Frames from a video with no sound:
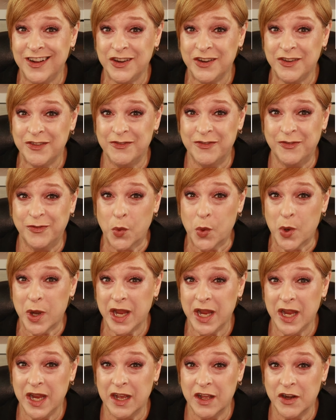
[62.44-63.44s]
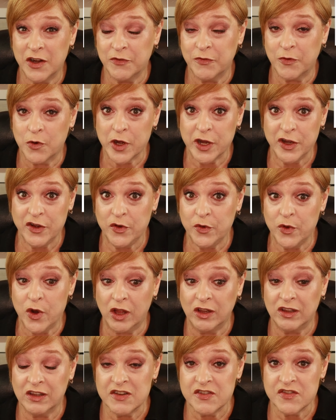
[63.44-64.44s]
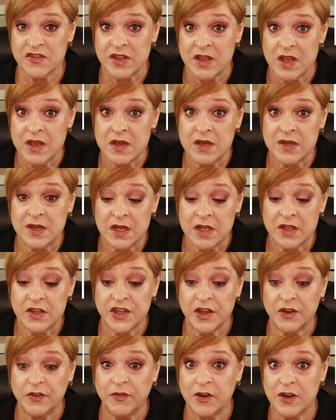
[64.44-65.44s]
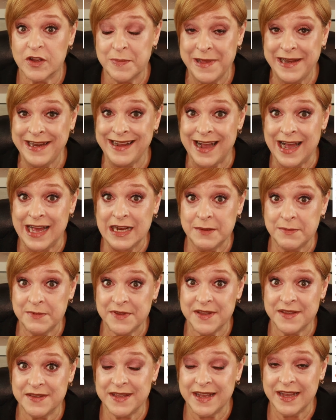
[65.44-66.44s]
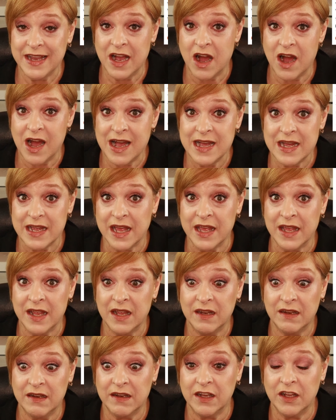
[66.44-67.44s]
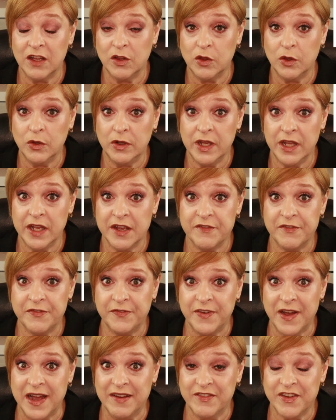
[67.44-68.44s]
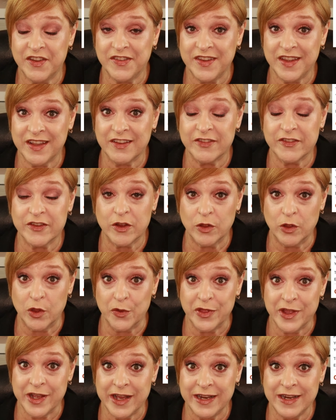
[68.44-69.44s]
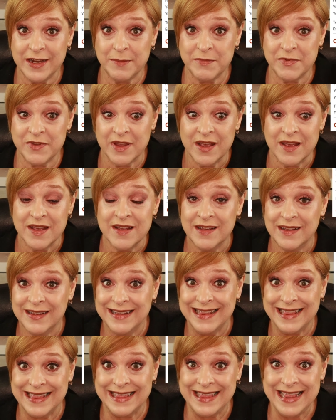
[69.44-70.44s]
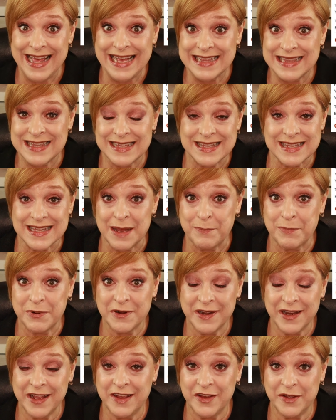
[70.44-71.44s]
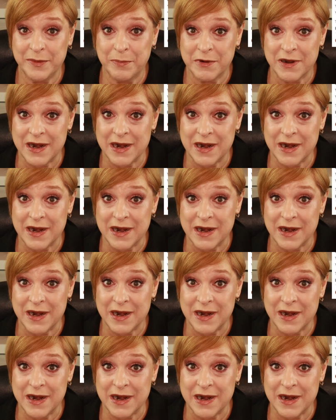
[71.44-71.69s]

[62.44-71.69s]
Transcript: $140, $142. So for as many items as I got, and including five to six clothing items, that's a pretty good